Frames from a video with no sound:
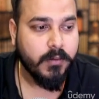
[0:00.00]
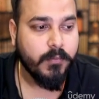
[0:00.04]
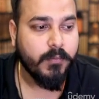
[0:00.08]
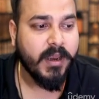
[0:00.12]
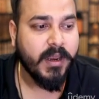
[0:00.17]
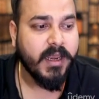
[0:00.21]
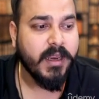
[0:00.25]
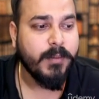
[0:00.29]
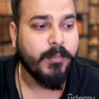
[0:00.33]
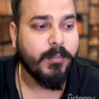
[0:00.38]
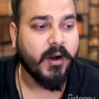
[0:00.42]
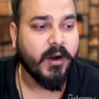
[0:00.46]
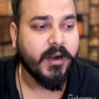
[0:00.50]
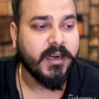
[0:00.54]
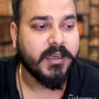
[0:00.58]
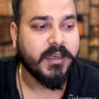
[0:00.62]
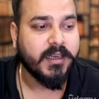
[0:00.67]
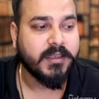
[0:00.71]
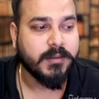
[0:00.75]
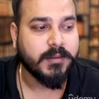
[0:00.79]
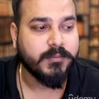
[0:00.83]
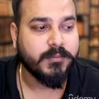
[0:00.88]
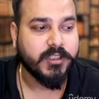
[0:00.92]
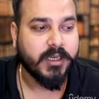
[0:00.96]
Very important
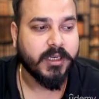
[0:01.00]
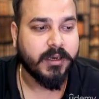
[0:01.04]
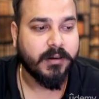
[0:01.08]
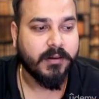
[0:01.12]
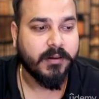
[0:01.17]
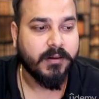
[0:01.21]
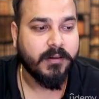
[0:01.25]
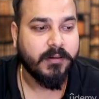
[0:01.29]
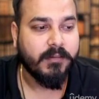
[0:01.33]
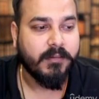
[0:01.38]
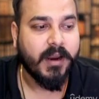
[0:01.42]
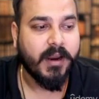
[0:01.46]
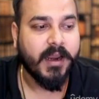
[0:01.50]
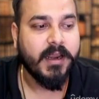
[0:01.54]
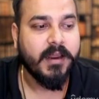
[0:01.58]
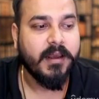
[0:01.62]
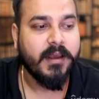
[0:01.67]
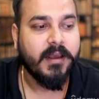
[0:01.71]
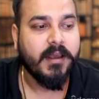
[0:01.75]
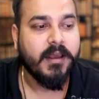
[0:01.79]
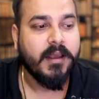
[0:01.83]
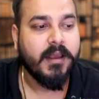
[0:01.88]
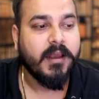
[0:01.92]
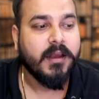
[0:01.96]
assumption, right?
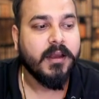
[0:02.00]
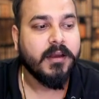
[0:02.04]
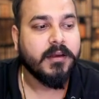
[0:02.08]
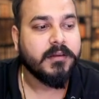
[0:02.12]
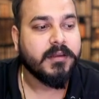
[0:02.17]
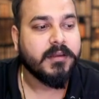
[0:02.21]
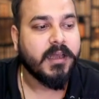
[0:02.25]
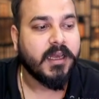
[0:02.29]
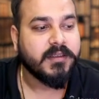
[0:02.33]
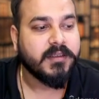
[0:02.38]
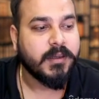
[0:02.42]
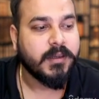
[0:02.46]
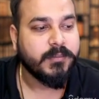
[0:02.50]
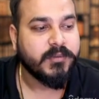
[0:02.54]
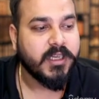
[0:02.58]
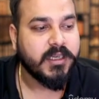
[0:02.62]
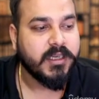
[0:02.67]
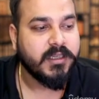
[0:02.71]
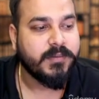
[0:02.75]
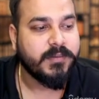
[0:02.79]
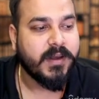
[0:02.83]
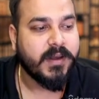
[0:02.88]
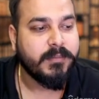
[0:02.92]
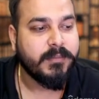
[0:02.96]
The
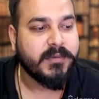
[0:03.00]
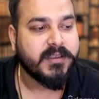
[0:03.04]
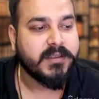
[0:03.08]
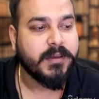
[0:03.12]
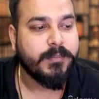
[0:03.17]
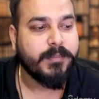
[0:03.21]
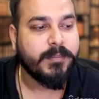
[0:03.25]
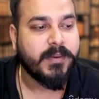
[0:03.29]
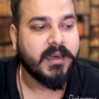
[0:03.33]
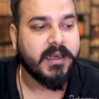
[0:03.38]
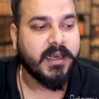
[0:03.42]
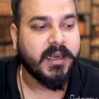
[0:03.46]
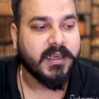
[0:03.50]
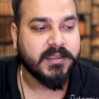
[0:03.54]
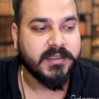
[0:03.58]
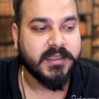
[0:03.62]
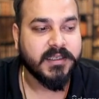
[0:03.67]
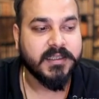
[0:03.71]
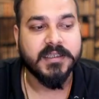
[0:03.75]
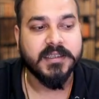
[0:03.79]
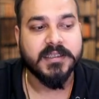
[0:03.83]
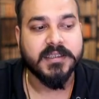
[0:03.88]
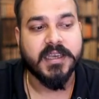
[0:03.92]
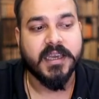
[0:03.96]
assumption is very much simple, guys.
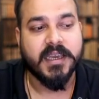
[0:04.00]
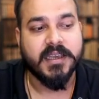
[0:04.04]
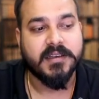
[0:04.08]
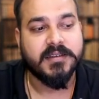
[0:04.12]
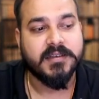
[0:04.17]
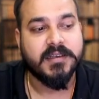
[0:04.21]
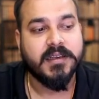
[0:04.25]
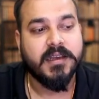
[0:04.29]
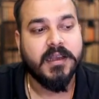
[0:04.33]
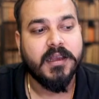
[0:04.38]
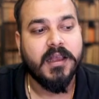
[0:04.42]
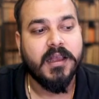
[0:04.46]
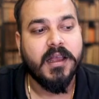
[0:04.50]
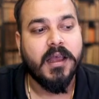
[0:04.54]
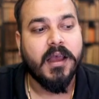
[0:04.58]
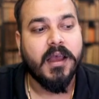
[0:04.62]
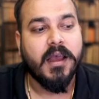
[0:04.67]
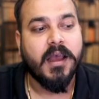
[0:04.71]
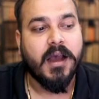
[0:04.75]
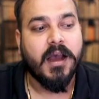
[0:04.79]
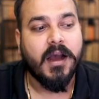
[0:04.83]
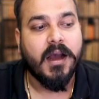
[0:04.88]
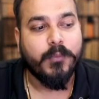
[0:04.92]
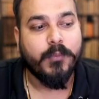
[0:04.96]
In this case,
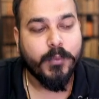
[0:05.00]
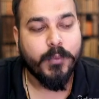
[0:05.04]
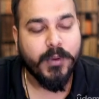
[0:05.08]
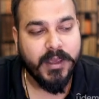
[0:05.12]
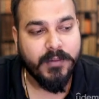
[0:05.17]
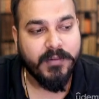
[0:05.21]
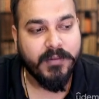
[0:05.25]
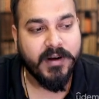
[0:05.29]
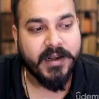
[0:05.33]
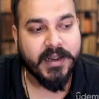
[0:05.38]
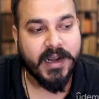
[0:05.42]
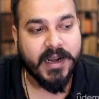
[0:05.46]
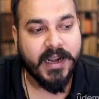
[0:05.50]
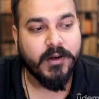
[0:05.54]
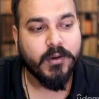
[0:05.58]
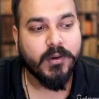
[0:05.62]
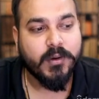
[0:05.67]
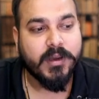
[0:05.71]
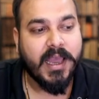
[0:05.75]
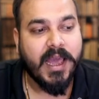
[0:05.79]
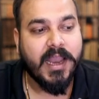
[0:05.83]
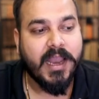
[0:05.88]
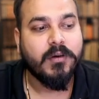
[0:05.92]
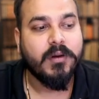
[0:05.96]
we will try to
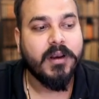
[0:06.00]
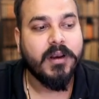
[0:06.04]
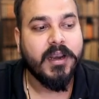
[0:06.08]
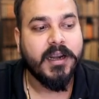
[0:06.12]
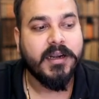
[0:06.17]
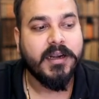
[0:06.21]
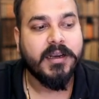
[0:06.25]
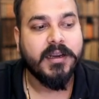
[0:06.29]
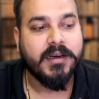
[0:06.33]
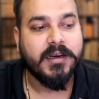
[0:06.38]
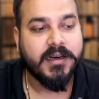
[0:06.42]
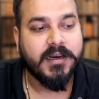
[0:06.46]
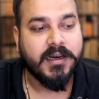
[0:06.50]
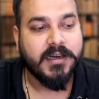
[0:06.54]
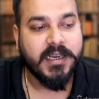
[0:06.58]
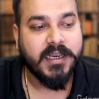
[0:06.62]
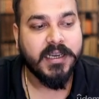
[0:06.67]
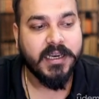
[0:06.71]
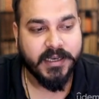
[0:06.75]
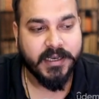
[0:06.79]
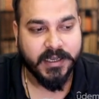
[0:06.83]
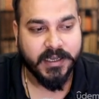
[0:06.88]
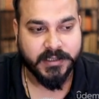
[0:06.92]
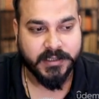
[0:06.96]
calculate the
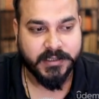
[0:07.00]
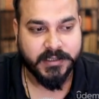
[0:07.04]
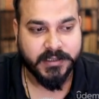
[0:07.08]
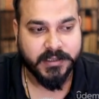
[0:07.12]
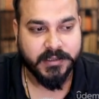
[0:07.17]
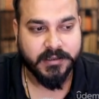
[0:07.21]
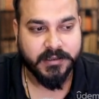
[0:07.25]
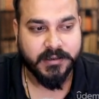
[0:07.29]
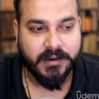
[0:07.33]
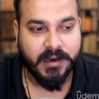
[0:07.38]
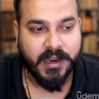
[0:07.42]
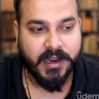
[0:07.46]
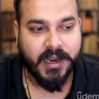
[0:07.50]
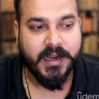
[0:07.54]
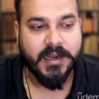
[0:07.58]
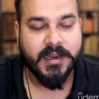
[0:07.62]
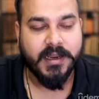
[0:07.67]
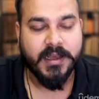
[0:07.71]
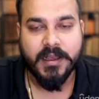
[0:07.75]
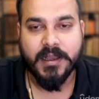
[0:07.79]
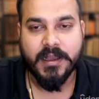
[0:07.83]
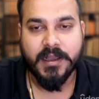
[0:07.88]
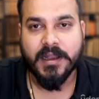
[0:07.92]
t-test, right?